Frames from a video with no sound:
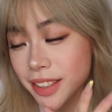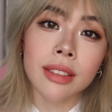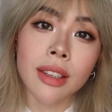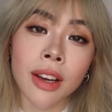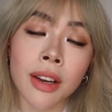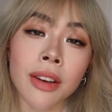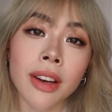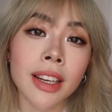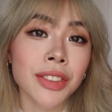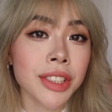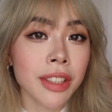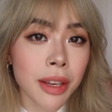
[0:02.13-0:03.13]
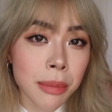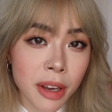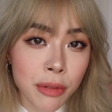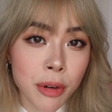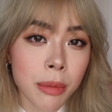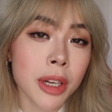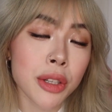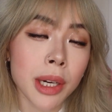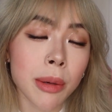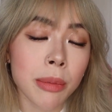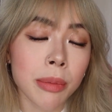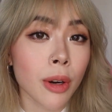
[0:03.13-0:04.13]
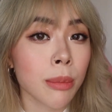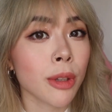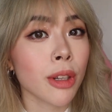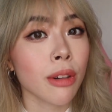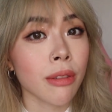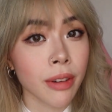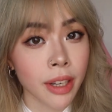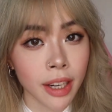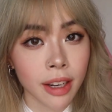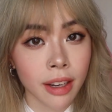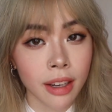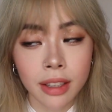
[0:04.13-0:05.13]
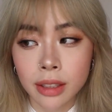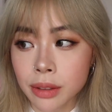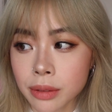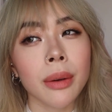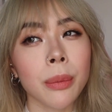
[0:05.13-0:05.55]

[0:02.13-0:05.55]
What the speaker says: So I just came back from my trip from Korea.